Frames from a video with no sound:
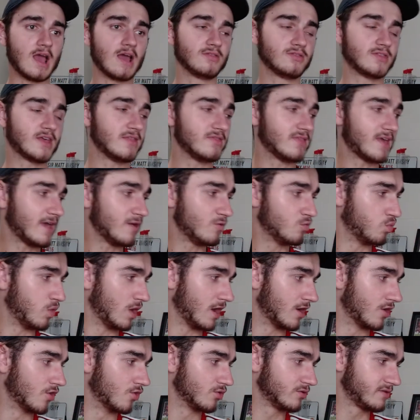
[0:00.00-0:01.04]
then they
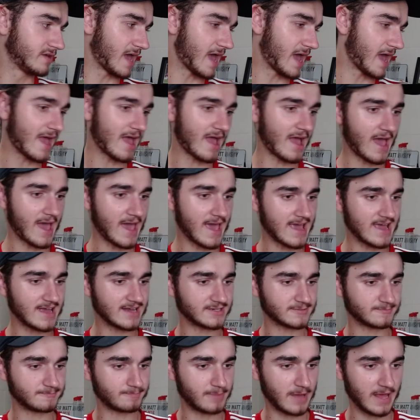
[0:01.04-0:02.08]
will get a
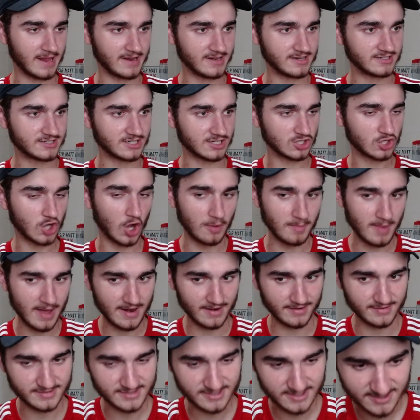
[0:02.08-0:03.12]
pinned
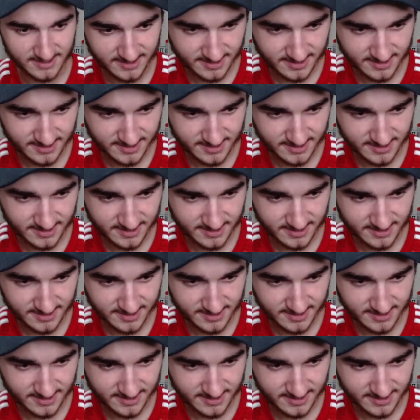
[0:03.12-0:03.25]
comment.